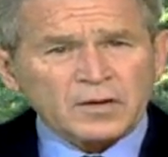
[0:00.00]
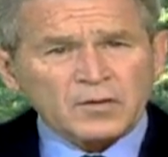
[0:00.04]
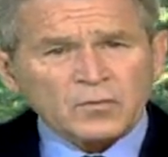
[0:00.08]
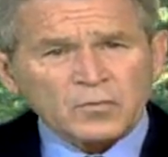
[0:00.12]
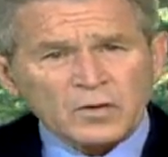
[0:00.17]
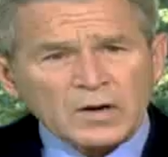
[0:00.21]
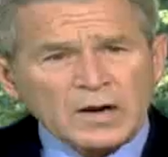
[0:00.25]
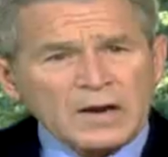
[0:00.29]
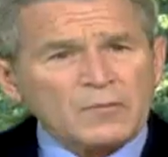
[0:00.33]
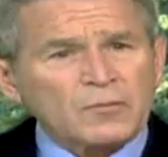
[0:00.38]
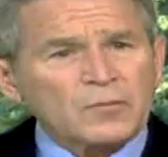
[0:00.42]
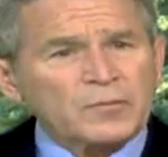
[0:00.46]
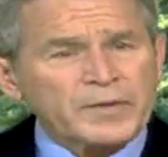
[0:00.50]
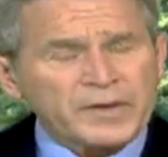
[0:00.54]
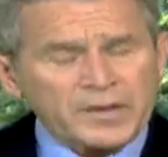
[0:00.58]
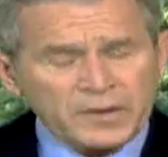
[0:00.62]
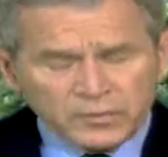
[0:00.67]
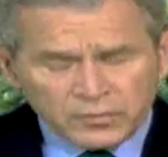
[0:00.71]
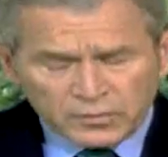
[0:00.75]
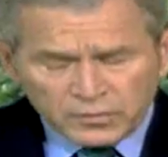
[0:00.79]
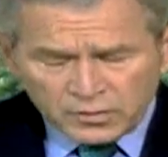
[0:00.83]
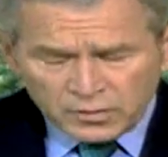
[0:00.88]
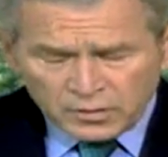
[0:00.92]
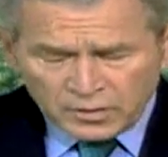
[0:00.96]
where I will meet
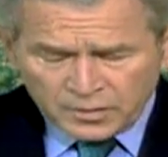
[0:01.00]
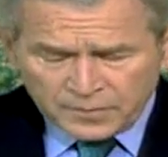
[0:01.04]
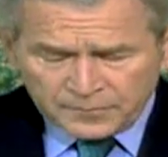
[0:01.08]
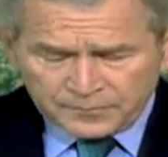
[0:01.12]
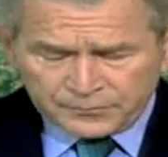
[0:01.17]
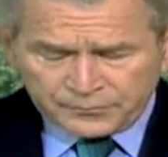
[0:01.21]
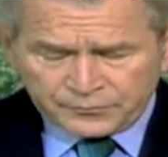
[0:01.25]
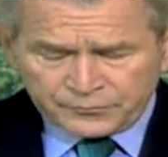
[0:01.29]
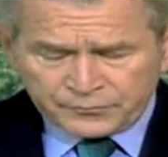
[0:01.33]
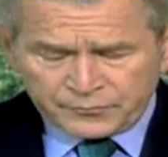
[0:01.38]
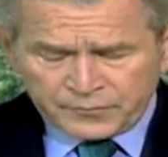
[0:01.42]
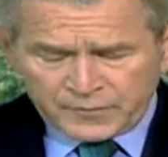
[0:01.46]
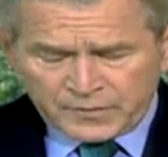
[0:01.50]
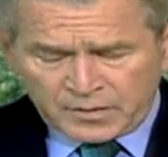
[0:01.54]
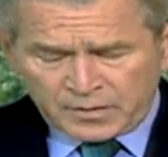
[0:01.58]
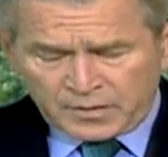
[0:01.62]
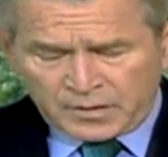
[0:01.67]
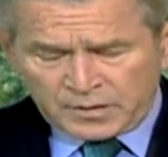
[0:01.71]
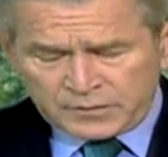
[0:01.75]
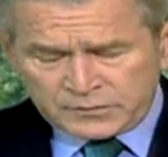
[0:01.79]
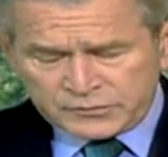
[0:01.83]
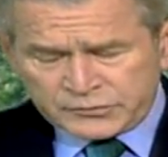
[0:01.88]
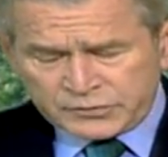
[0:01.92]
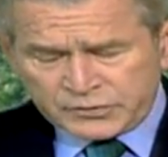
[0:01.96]
her,
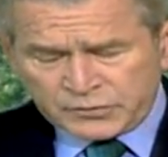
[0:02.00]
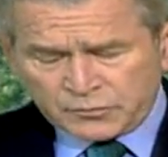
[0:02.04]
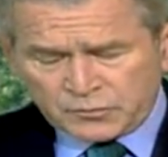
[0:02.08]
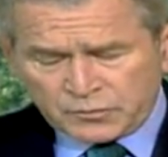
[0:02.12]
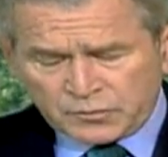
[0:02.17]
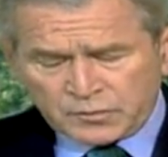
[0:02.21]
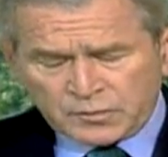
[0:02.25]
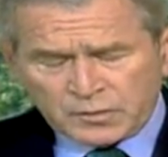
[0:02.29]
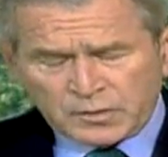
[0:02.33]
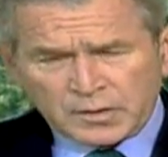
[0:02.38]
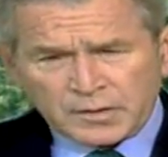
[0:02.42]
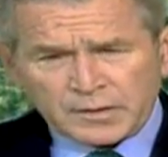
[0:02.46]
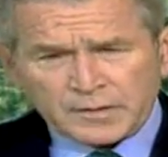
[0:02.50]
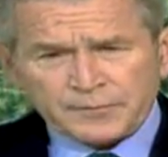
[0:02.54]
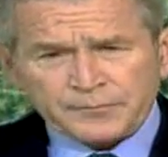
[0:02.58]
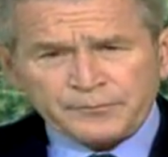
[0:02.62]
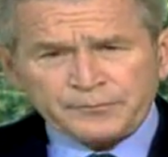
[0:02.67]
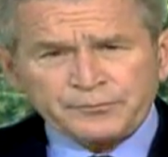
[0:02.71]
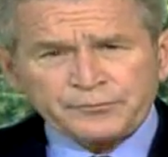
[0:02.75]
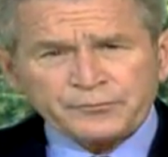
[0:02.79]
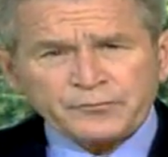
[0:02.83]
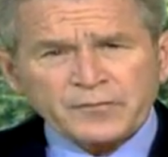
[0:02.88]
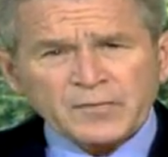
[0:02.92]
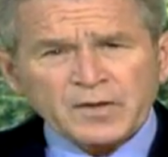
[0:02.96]
and she will
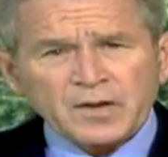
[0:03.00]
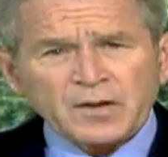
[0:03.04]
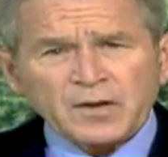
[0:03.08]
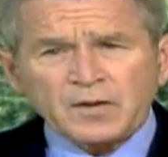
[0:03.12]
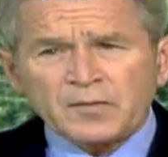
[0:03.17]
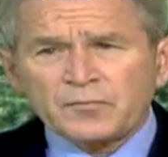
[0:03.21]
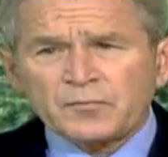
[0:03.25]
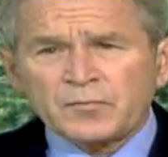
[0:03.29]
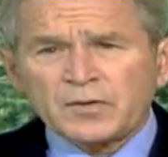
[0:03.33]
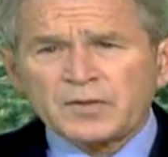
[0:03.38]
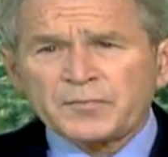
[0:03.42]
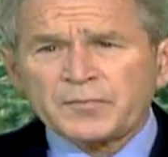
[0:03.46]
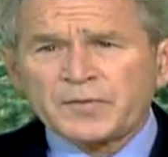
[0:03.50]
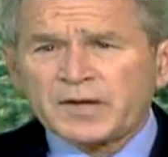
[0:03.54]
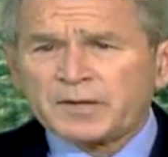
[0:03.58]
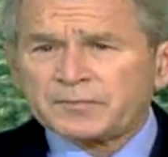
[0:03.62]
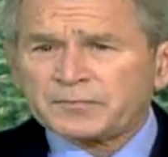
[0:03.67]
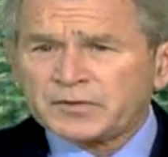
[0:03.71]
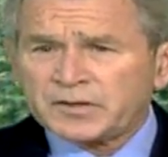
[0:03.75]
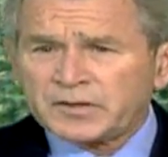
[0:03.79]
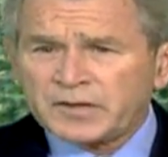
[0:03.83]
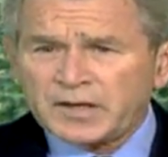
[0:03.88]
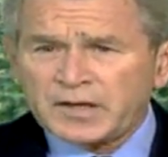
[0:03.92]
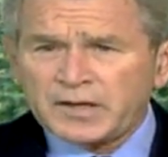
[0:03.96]
bring me up
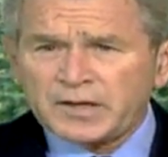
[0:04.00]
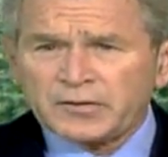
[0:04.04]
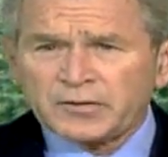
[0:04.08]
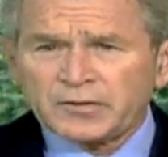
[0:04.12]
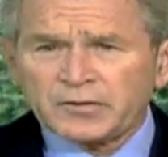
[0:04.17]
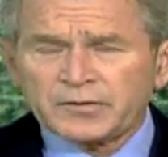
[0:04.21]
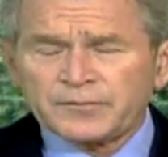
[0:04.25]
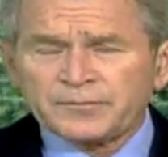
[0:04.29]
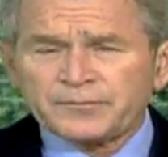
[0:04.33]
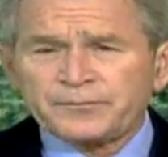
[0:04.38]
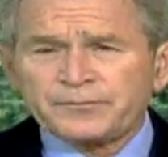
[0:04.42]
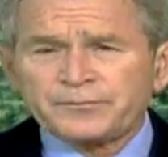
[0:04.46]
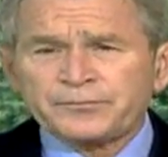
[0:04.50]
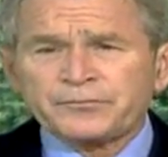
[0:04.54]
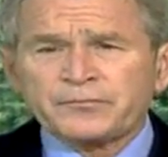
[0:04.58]
to date on